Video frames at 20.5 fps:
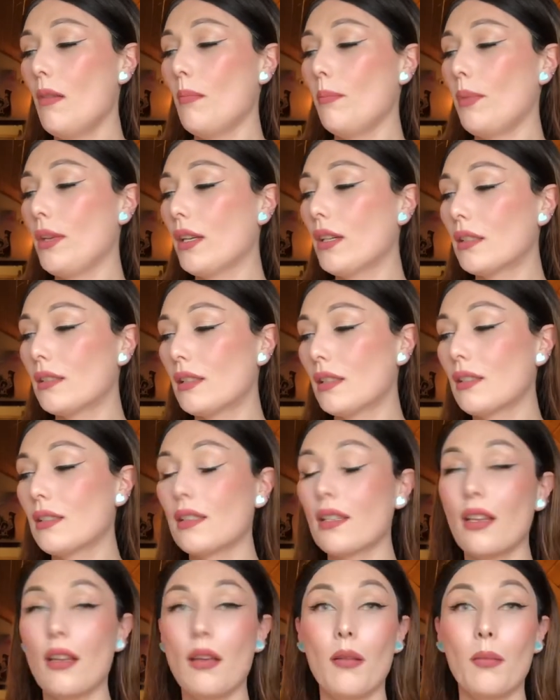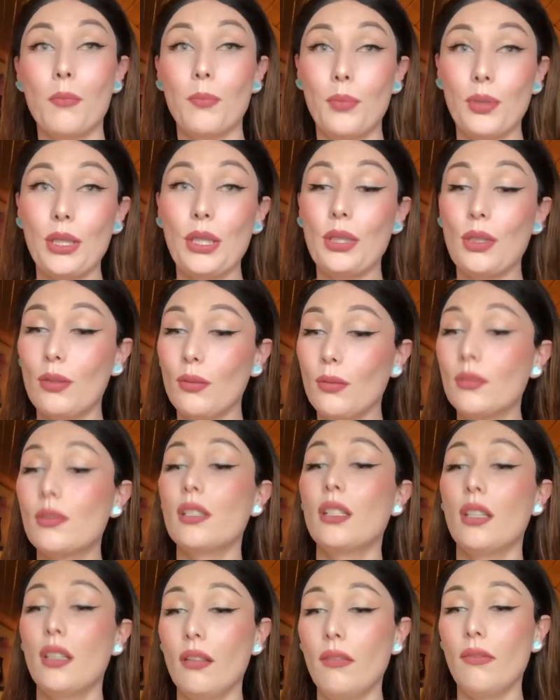because it's
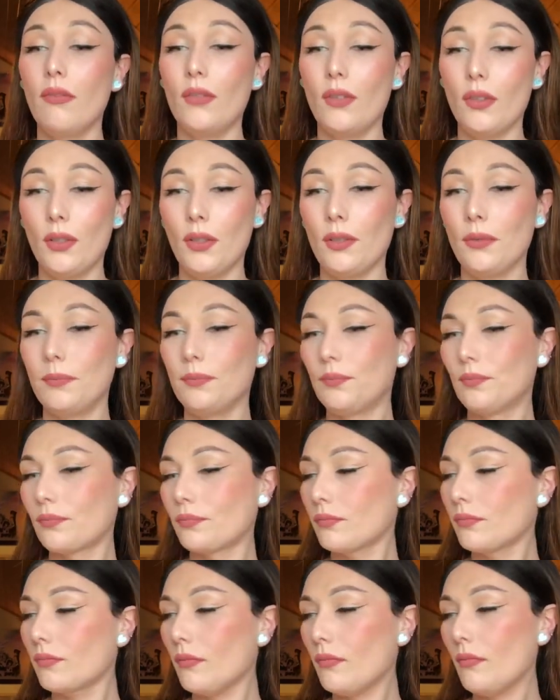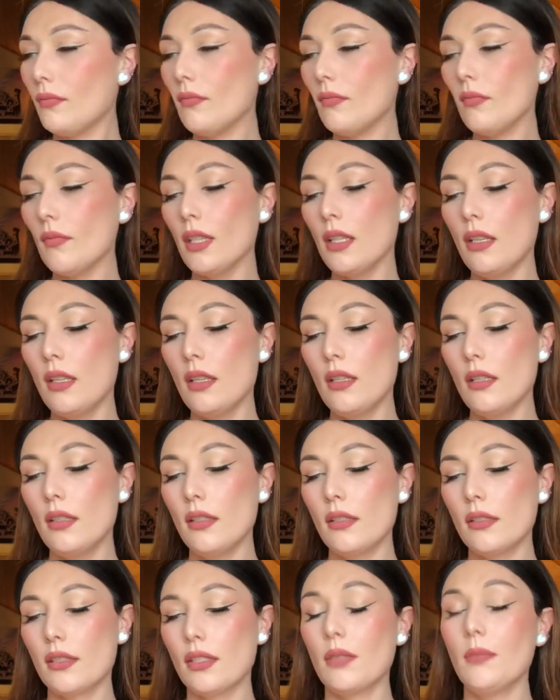beautiful.
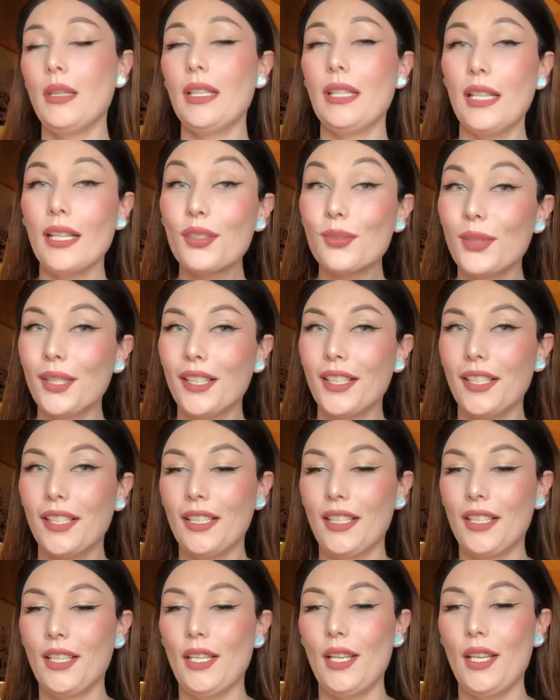So my next one